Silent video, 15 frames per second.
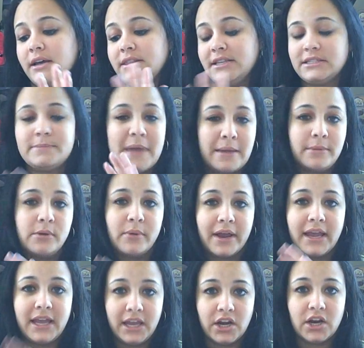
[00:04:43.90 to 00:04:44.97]
This baby
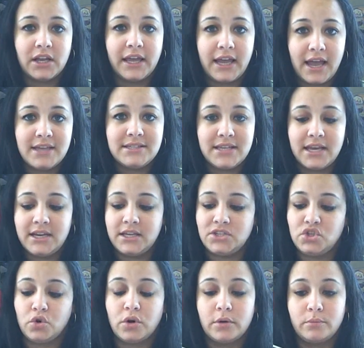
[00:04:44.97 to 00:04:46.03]
right here, like I said,
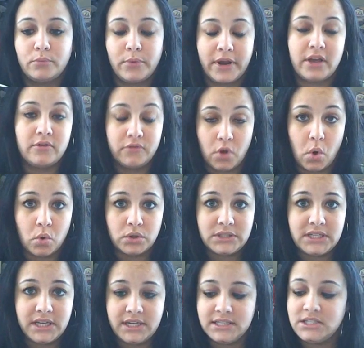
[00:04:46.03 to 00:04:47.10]
is your brick of
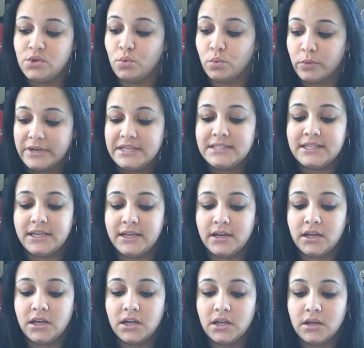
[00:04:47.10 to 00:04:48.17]
gold. It is the
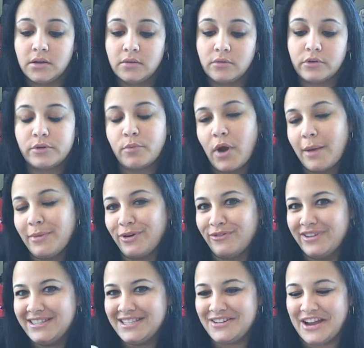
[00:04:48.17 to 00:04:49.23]
reason, or the primary
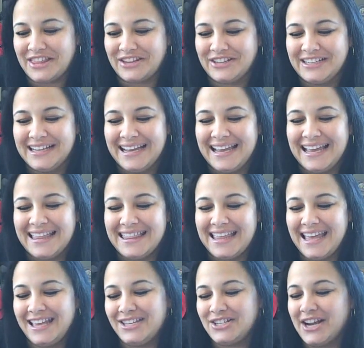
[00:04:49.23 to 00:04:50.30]
reason rather,
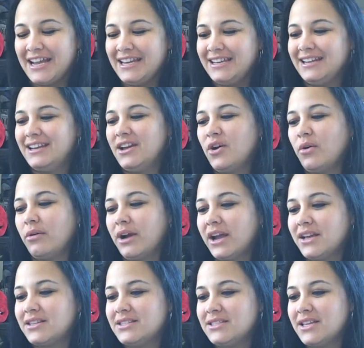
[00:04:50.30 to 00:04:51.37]
that Tritton
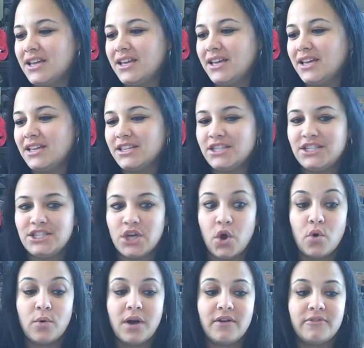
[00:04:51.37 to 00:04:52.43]
works
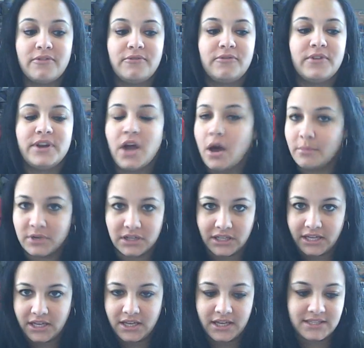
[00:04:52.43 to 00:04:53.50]
so
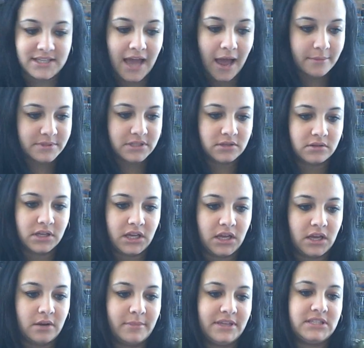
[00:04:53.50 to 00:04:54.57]
phenomenally. It's
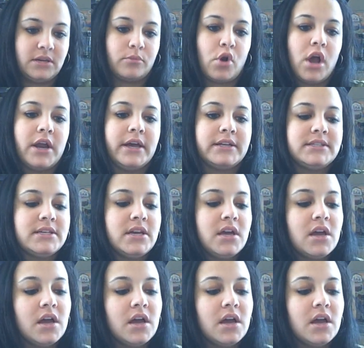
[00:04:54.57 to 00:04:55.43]
absolutely an amazing product.